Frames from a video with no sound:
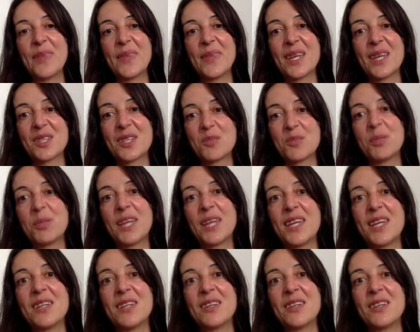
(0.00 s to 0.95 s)

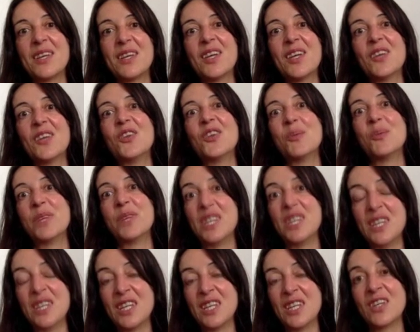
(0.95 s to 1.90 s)
explain the
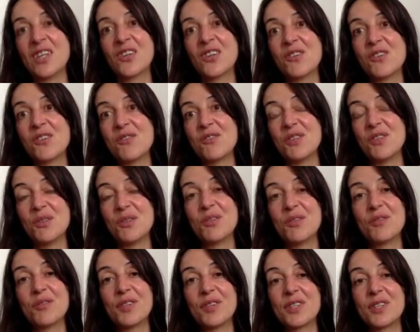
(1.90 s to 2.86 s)
beginning of the
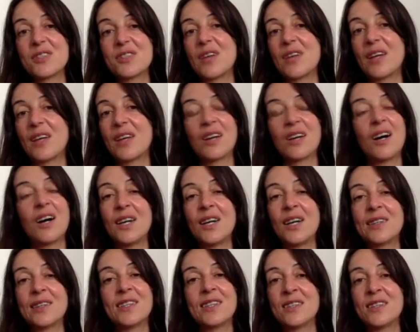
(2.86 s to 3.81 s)
universe. I
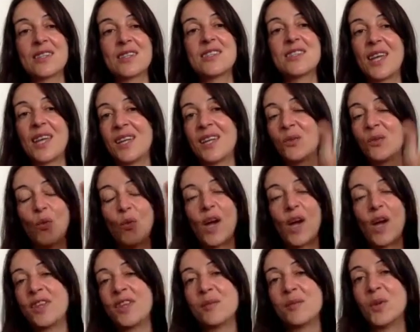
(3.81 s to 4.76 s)
can't understand
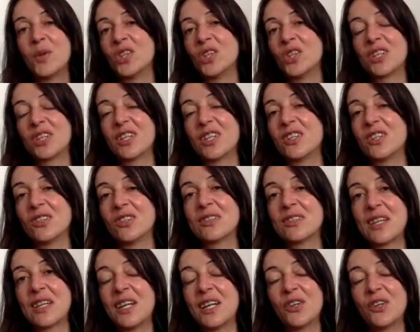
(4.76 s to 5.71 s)
why the
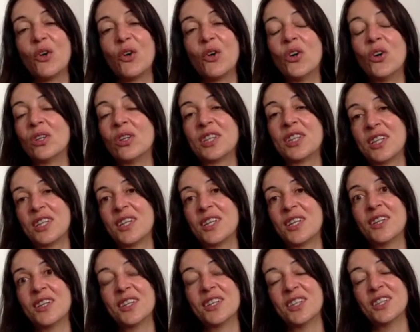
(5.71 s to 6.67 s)
molecules are all
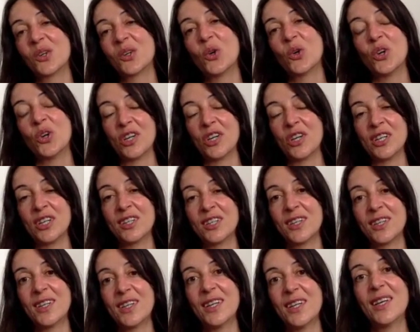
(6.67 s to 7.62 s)
there in a
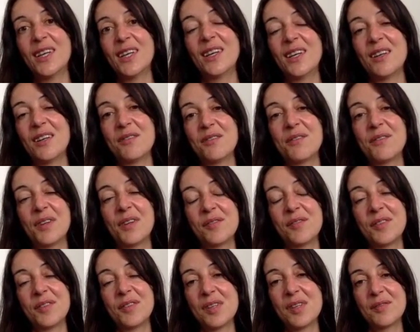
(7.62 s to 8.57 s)
corner of
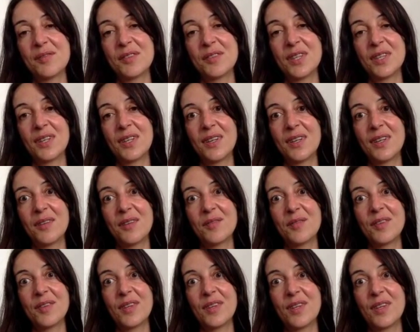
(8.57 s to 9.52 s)

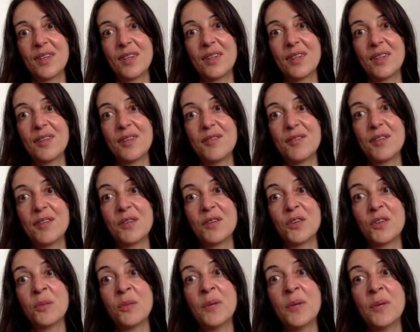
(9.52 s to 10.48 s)
the living
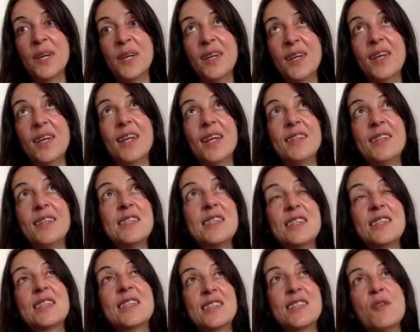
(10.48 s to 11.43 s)
room. And this
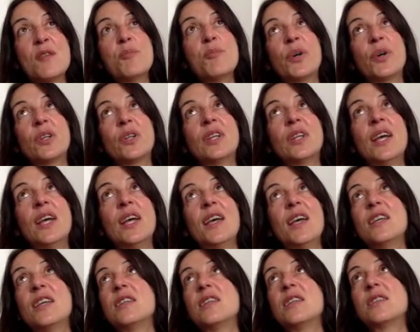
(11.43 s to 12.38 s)
example
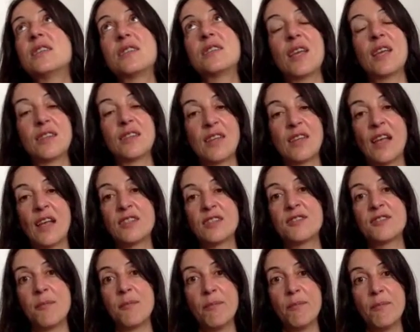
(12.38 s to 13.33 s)

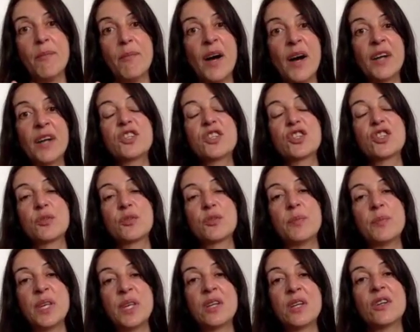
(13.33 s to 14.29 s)
has
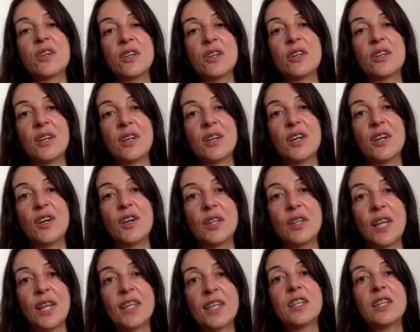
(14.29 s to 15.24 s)
much bigger
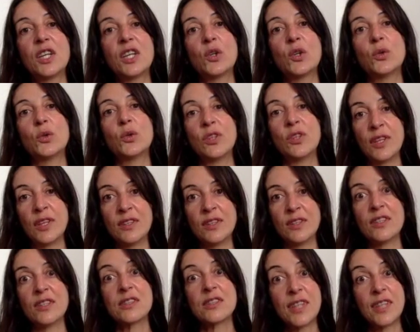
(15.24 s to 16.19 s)
likelihood than
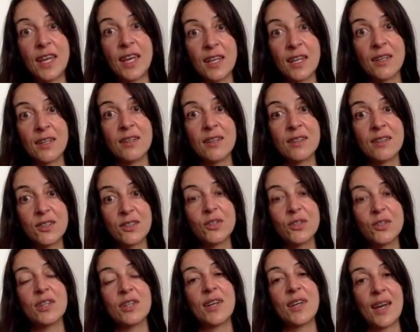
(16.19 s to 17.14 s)
this 10
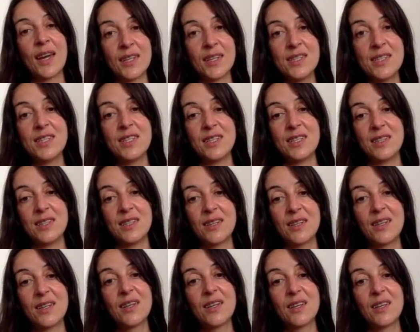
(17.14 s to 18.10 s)
to the 90.
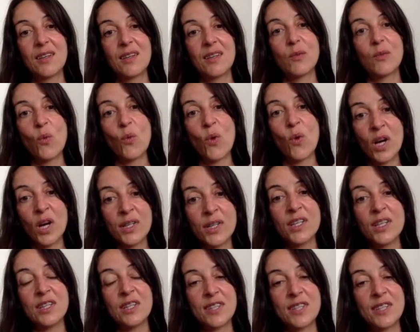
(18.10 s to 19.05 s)
1
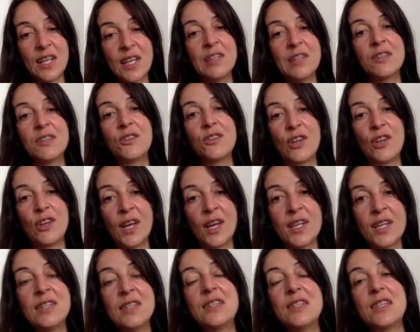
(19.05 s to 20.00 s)
in 10 to the
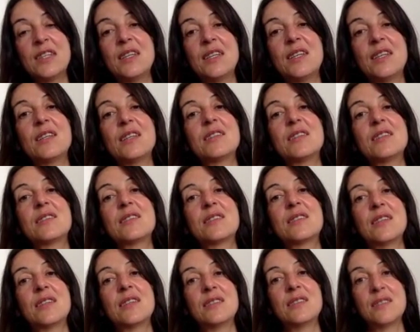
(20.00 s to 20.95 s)
90
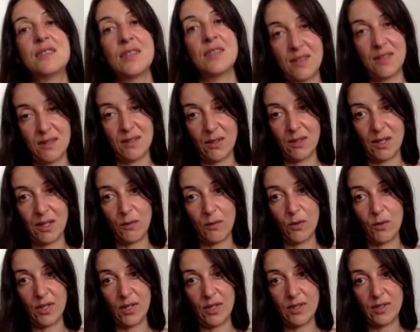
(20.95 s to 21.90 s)
is
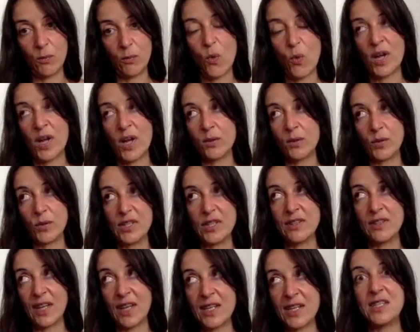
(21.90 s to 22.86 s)
at 1
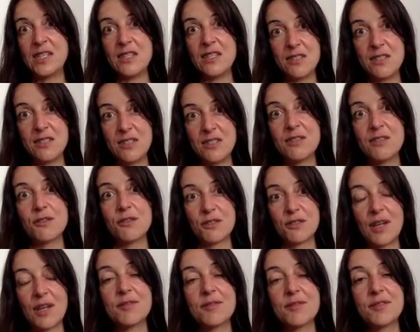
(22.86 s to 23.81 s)
with 90
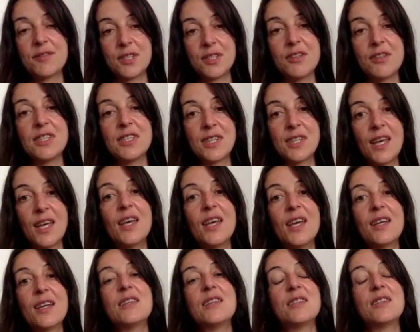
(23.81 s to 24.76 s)
zeros after it
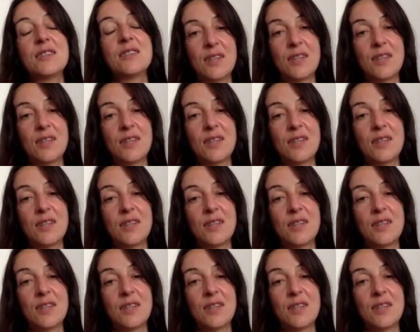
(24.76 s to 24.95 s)
is